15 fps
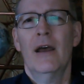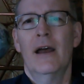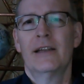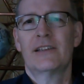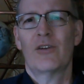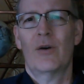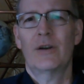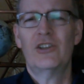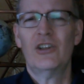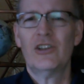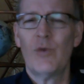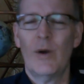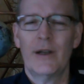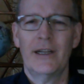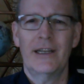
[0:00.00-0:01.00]
And so I
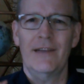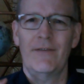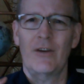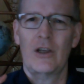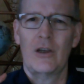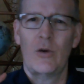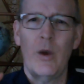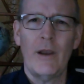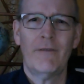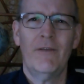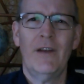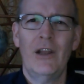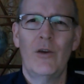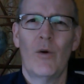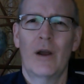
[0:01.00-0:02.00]
just wanted to give a quick
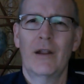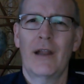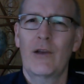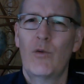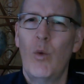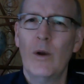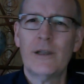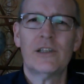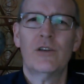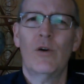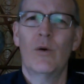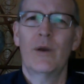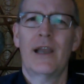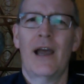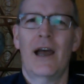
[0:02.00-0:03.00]
video on like what's
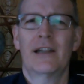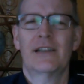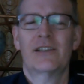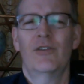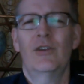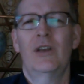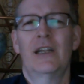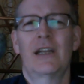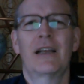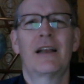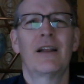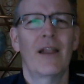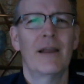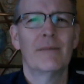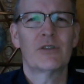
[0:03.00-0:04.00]
going on so you get a
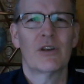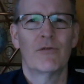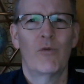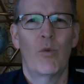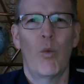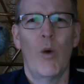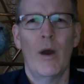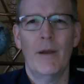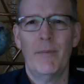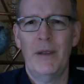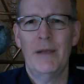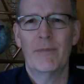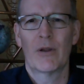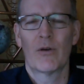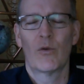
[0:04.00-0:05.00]
glimpse of what
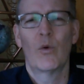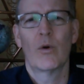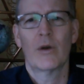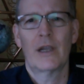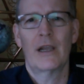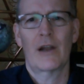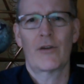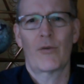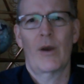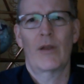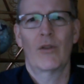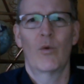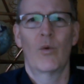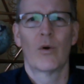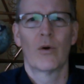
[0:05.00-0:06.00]
people are working on around
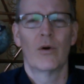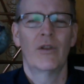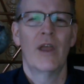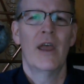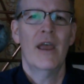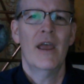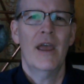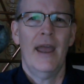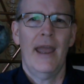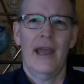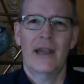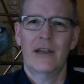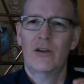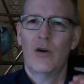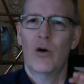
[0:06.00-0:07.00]
the world
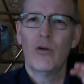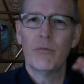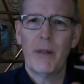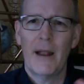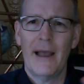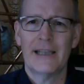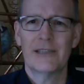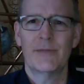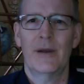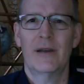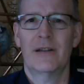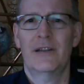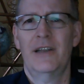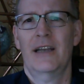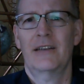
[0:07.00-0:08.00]
and cold
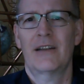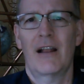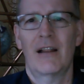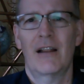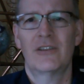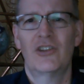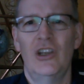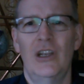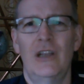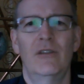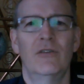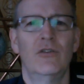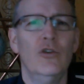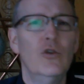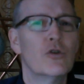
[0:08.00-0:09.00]
plasma technology,
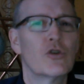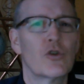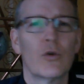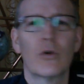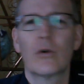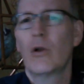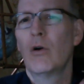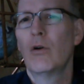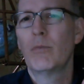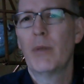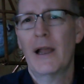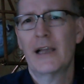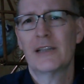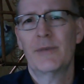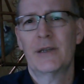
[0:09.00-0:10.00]
neutral cold
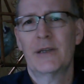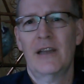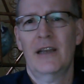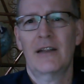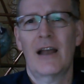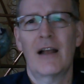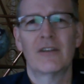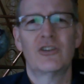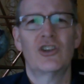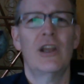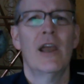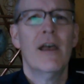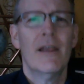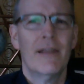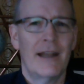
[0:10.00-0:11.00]
plasma technology
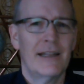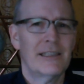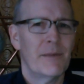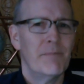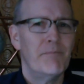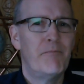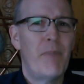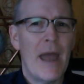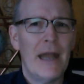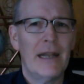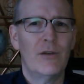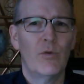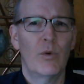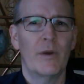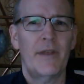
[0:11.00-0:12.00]
that is
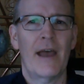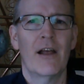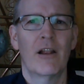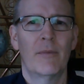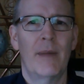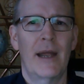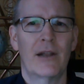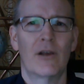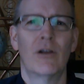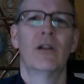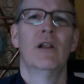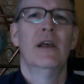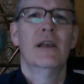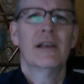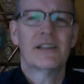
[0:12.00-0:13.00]
embedded with
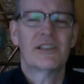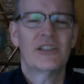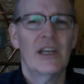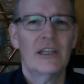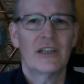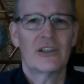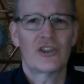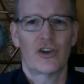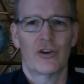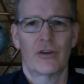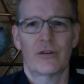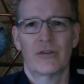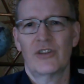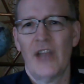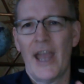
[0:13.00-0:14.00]
elemental
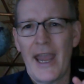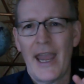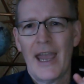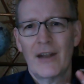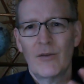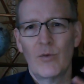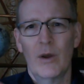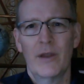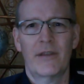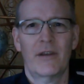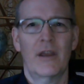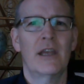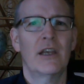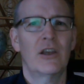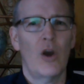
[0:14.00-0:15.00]
signatures and with
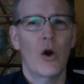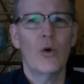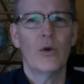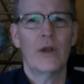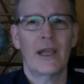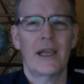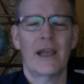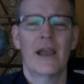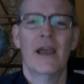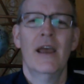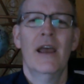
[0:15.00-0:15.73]
encoding.